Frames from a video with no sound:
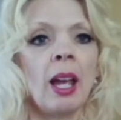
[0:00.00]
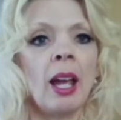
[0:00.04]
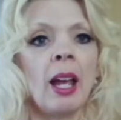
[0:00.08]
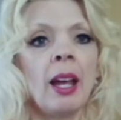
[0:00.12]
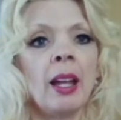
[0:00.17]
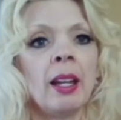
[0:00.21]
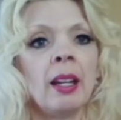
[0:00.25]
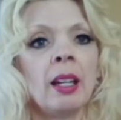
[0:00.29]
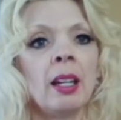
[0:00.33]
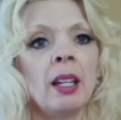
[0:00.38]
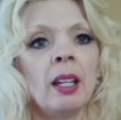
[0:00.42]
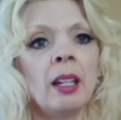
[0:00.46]

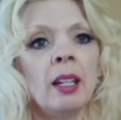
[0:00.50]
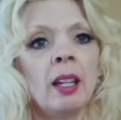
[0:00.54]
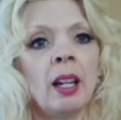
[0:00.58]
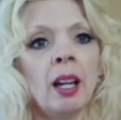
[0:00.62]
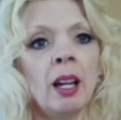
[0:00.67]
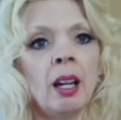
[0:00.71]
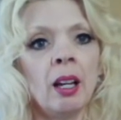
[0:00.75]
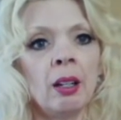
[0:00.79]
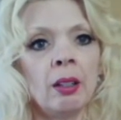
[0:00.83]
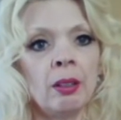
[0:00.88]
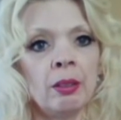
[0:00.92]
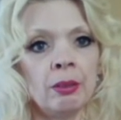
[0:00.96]
And
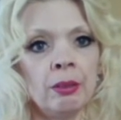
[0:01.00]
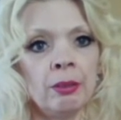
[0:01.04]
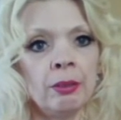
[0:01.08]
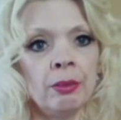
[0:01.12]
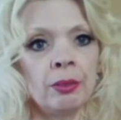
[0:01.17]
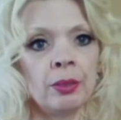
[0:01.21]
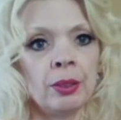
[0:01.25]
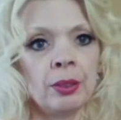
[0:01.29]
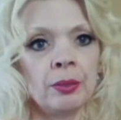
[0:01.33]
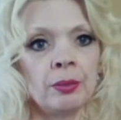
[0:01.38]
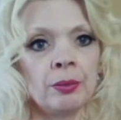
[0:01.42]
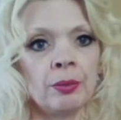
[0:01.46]

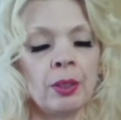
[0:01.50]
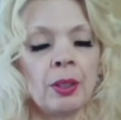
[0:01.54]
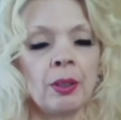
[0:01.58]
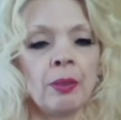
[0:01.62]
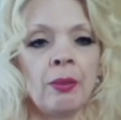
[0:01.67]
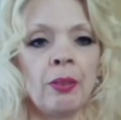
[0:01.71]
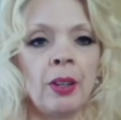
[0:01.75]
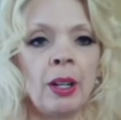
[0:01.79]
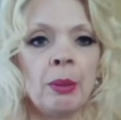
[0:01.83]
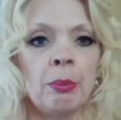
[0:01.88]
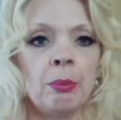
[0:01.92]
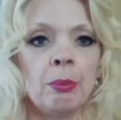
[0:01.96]
love, the
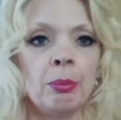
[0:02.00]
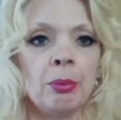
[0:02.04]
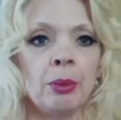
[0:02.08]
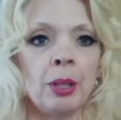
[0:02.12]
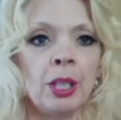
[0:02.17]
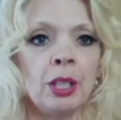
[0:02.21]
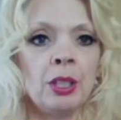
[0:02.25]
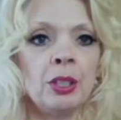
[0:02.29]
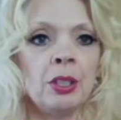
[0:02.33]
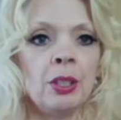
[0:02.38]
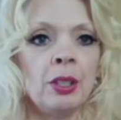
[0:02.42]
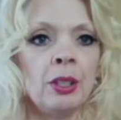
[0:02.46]

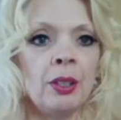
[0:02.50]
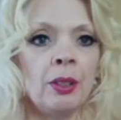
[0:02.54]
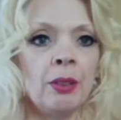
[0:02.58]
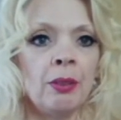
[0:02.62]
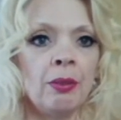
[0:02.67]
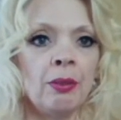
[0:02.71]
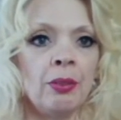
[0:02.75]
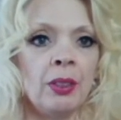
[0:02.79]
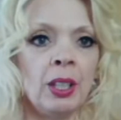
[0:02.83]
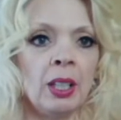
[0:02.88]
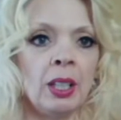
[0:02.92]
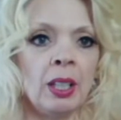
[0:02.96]
vibration, the
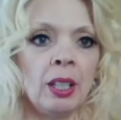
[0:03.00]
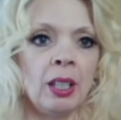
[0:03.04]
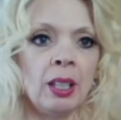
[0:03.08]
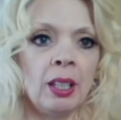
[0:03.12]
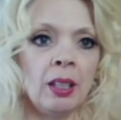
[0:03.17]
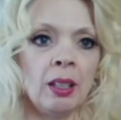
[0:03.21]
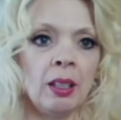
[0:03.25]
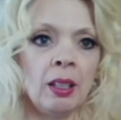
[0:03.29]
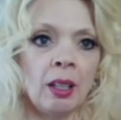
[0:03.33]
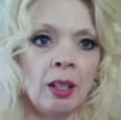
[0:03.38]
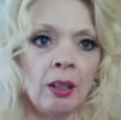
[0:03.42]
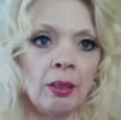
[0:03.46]

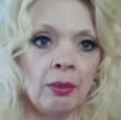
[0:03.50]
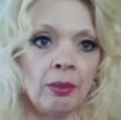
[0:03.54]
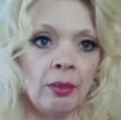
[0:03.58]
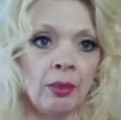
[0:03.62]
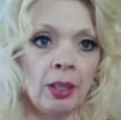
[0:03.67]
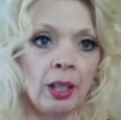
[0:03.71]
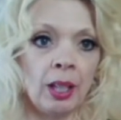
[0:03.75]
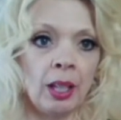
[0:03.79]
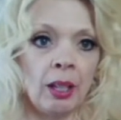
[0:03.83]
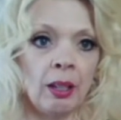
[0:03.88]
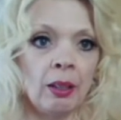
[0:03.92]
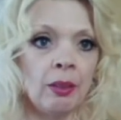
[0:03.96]
feeling of
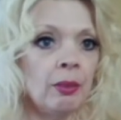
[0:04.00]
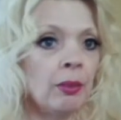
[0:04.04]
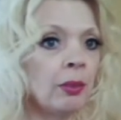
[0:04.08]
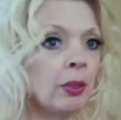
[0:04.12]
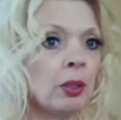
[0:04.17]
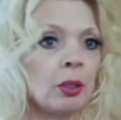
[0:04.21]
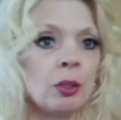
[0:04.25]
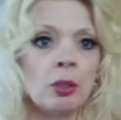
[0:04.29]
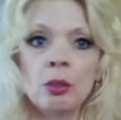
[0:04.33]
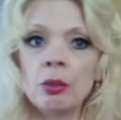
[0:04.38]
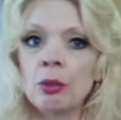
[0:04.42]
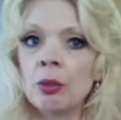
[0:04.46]
love
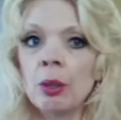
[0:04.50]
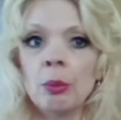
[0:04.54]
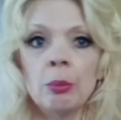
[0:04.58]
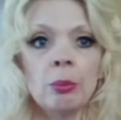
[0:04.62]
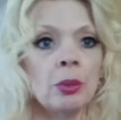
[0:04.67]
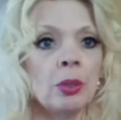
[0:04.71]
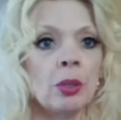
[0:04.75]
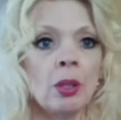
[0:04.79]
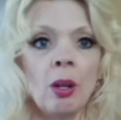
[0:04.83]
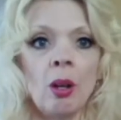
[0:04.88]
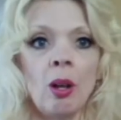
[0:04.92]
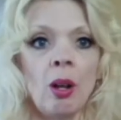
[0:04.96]

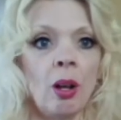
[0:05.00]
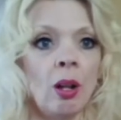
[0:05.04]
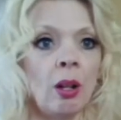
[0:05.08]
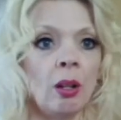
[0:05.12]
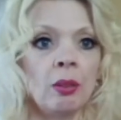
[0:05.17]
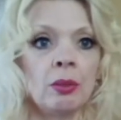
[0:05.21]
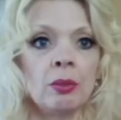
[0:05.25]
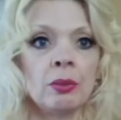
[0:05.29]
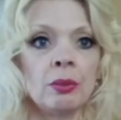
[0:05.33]
trumps all.